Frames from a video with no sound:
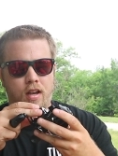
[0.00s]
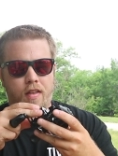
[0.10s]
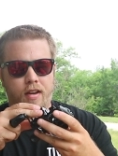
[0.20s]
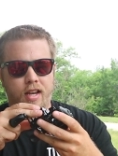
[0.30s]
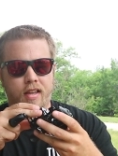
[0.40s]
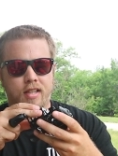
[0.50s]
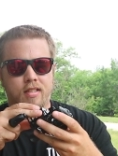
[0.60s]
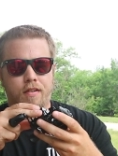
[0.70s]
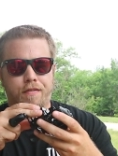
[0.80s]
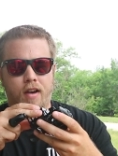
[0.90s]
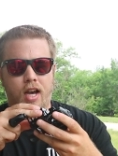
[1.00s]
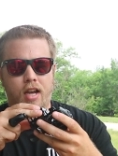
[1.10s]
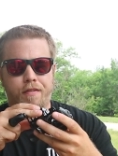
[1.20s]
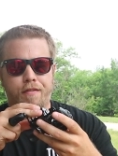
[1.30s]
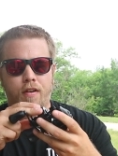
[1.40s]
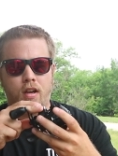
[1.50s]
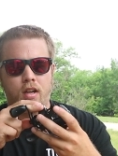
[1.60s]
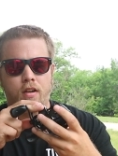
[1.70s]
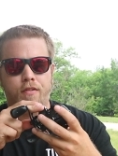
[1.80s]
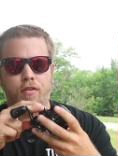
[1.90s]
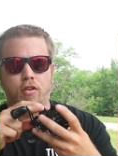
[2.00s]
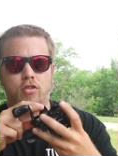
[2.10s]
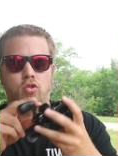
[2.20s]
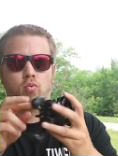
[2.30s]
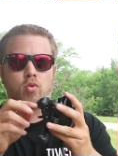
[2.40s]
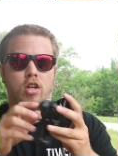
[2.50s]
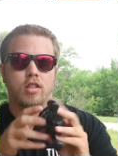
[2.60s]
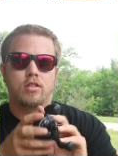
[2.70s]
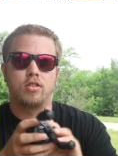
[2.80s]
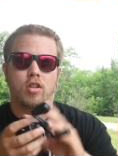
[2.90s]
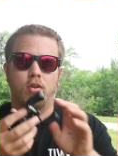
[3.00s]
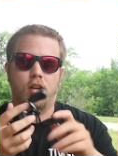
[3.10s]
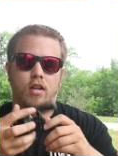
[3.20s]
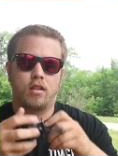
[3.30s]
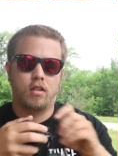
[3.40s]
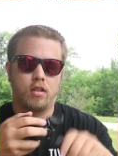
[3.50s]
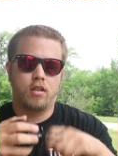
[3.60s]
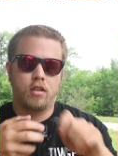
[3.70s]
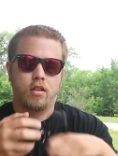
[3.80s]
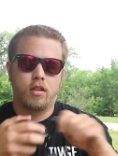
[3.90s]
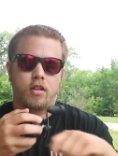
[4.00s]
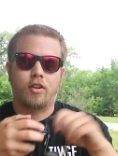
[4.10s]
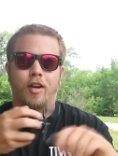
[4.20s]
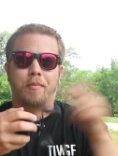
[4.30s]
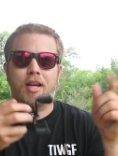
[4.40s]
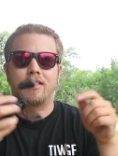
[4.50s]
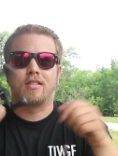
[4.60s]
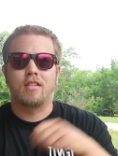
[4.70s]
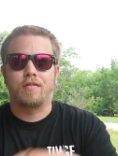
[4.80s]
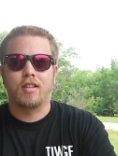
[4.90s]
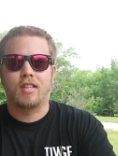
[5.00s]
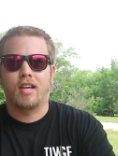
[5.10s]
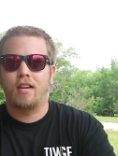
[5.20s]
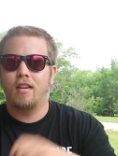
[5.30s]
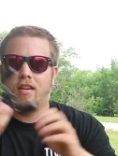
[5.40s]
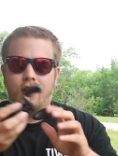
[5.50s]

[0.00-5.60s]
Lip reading: And then yeah, like I said, 5:4:1, so crankbaits and stuff like that.